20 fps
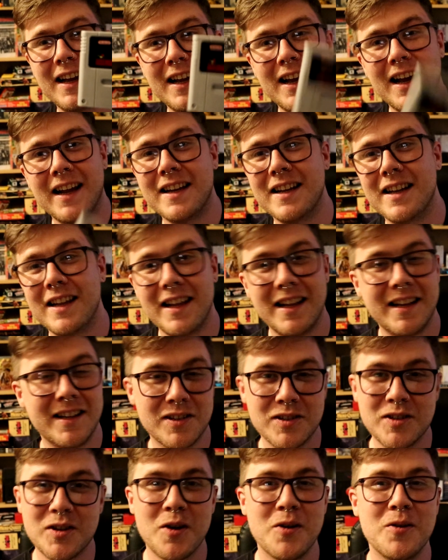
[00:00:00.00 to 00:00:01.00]
and
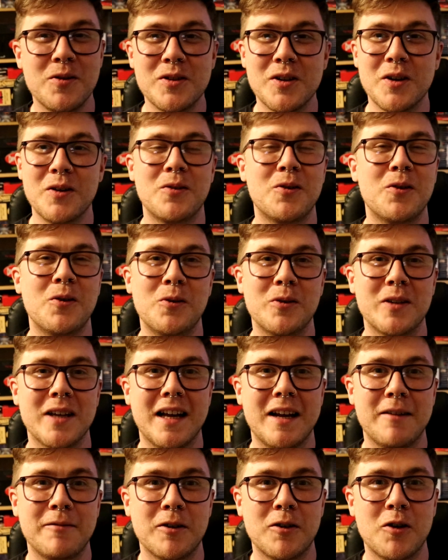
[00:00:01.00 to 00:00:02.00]
it's so cool to
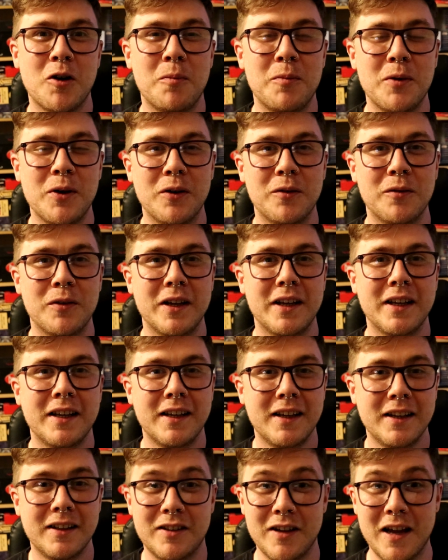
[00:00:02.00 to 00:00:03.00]
have a copy of it,
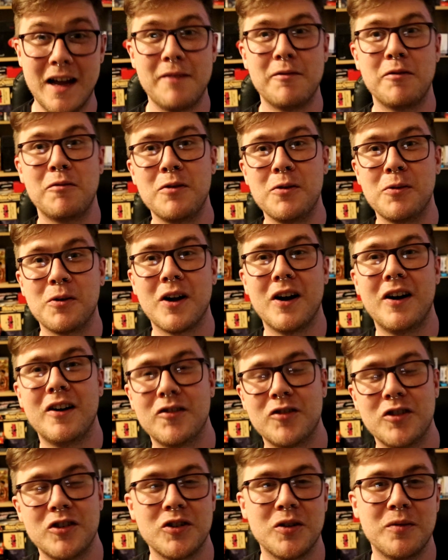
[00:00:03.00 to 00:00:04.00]
to have a real
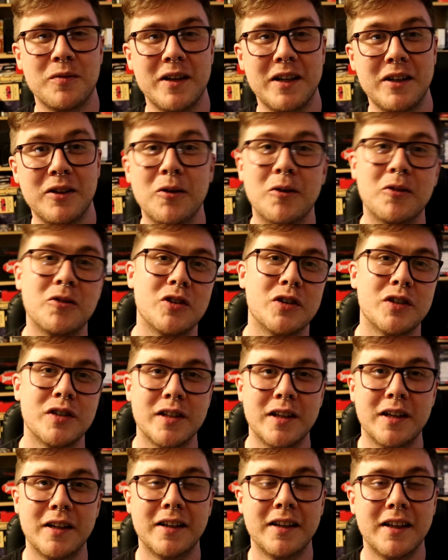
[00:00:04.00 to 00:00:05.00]
cartridge of it, not just
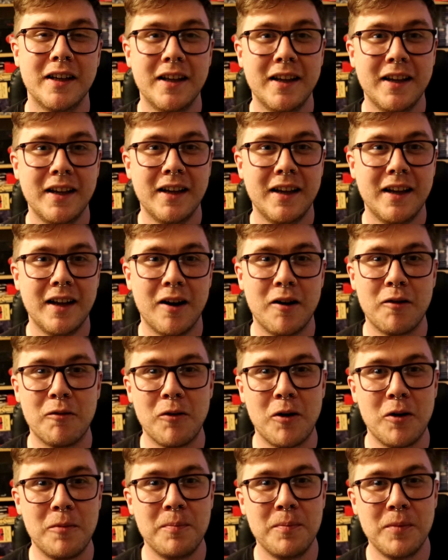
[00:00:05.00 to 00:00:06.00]
a
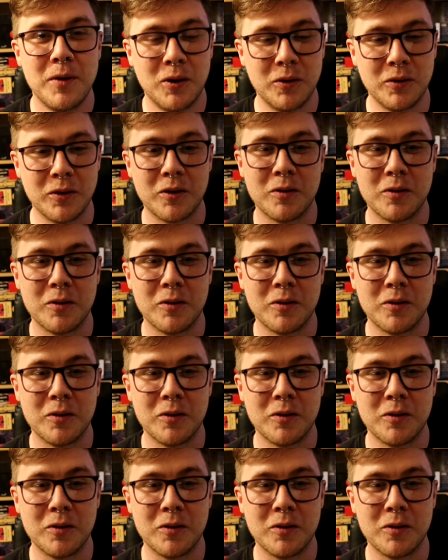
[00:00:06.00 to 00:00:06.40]
ROM on the